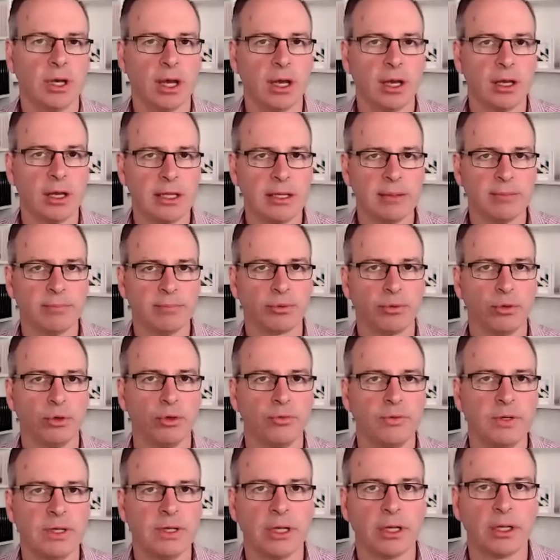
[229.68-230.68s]

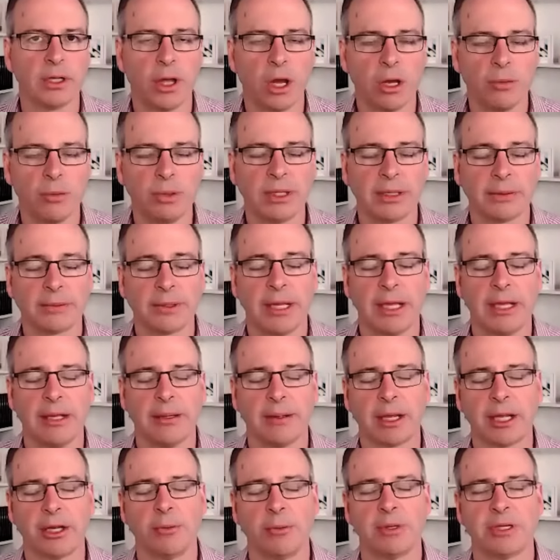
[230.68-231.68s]
improving global
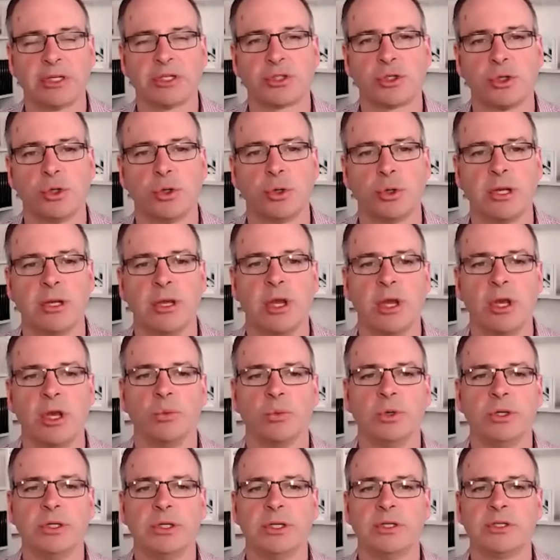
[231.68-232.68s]
economic story,
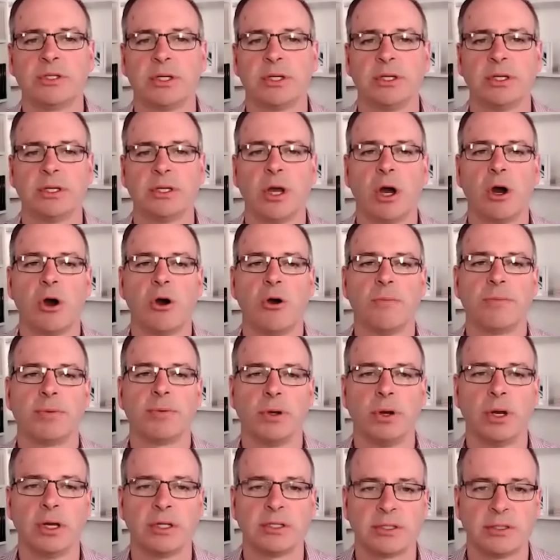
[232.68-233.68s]
we did see the gold
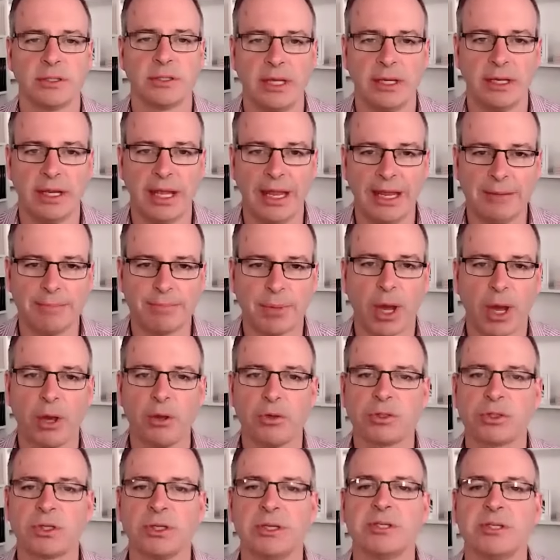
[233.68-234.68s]
price. It
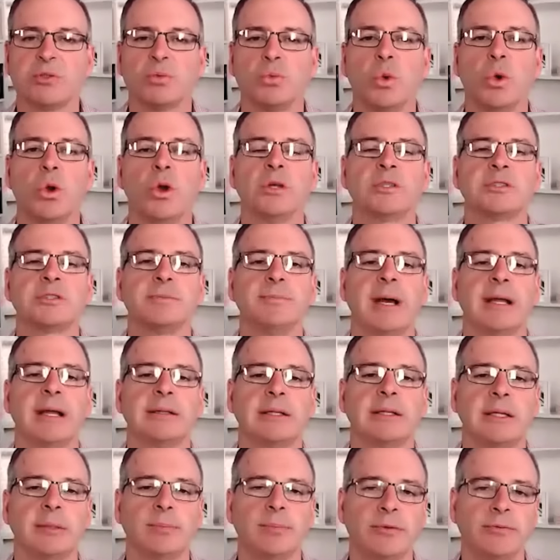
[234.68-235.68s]
posted its worst
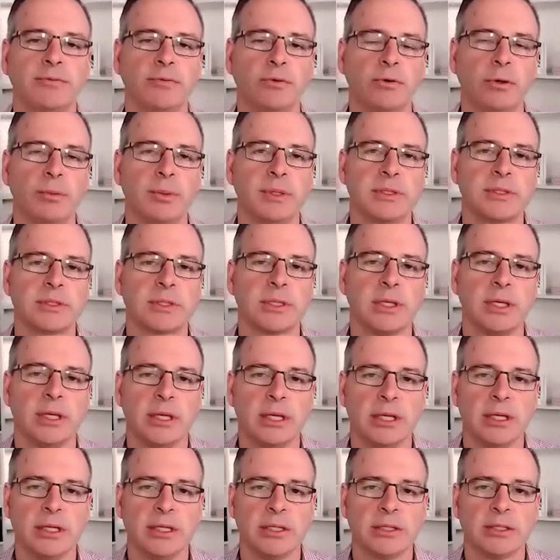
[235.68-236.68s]
monthly performance
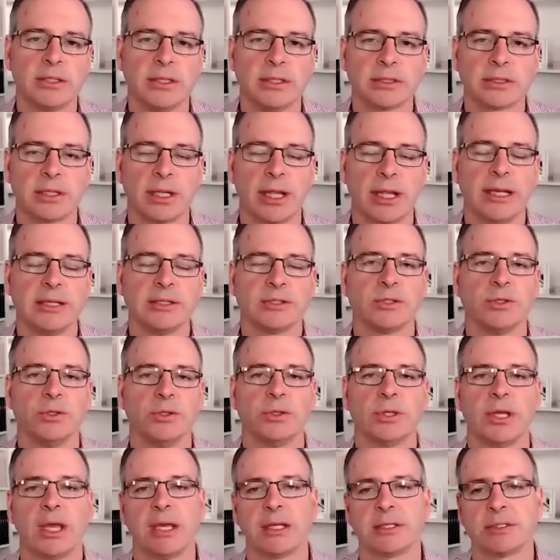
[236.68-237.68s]
since late
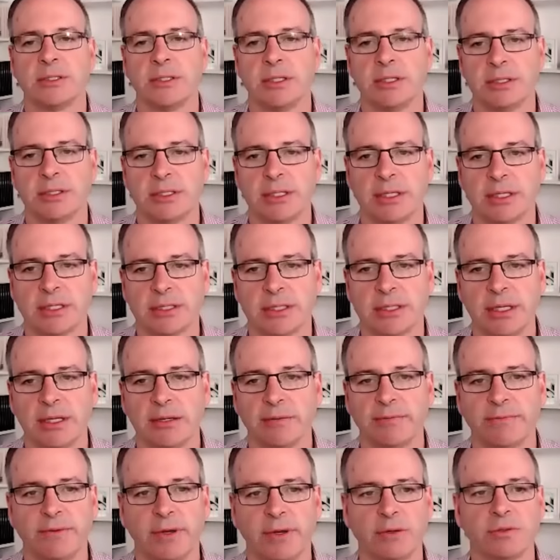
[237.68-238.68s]
2016.
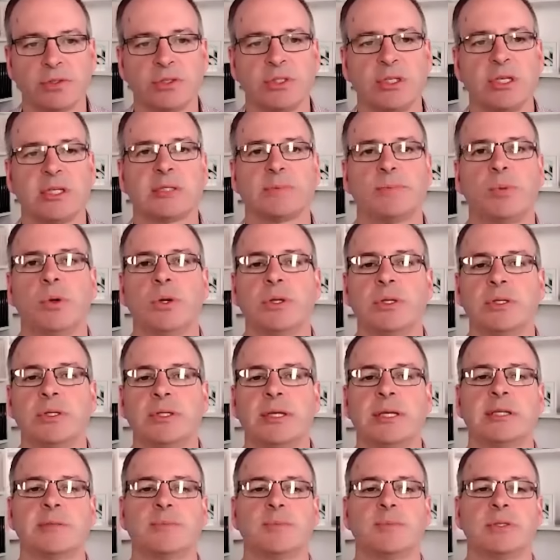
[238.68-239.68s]
It fell
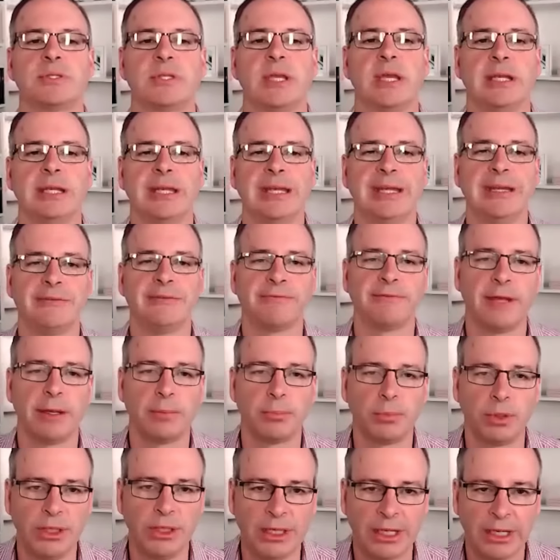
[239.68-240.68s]
6.6% in
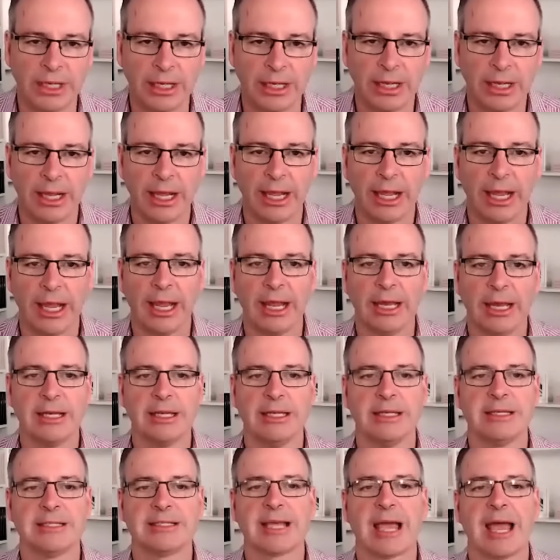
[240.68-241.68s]
February and
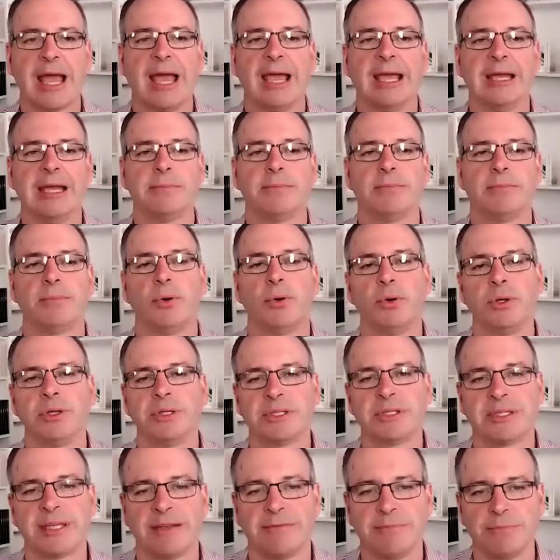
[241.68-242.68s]
is
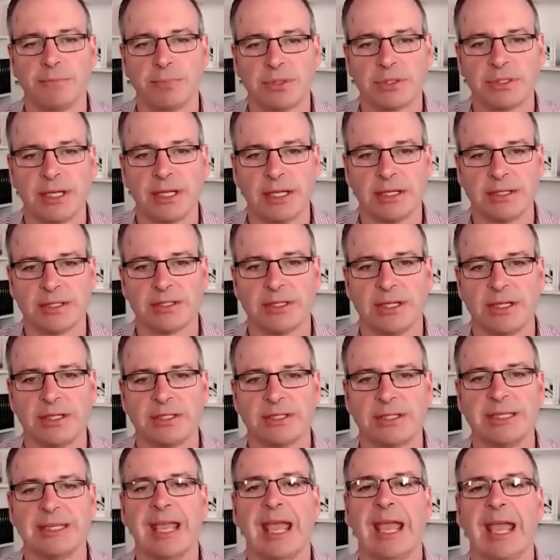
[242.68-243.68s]
8.7% since
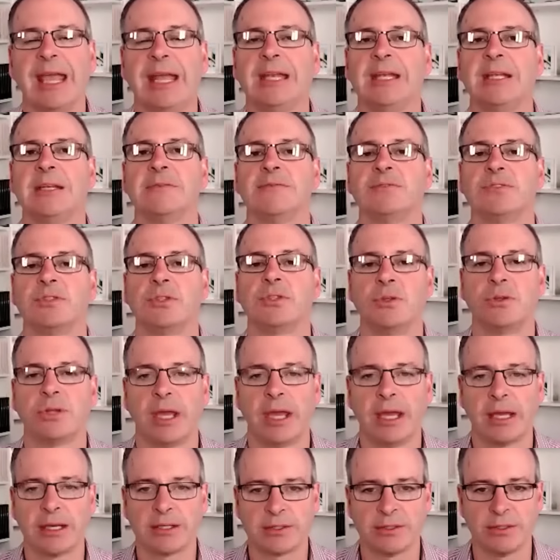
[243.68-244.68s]
the end of
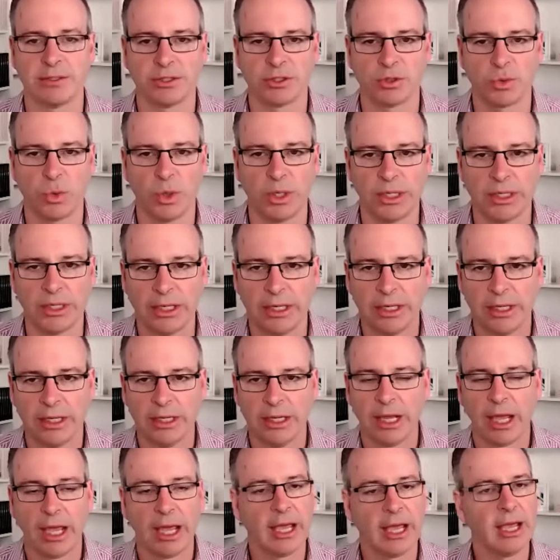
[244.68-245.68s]
2020.
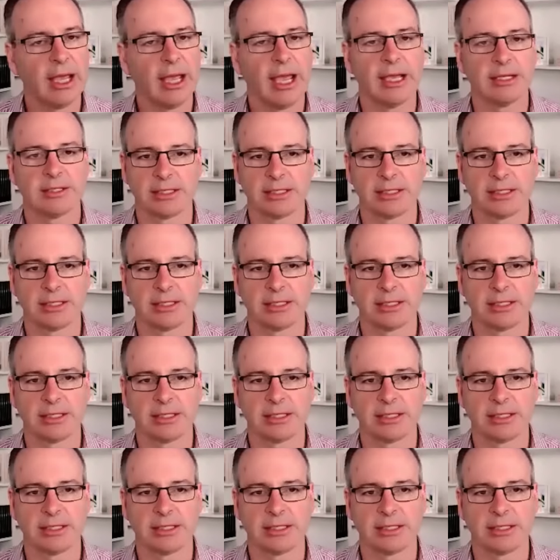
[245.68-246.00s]
As I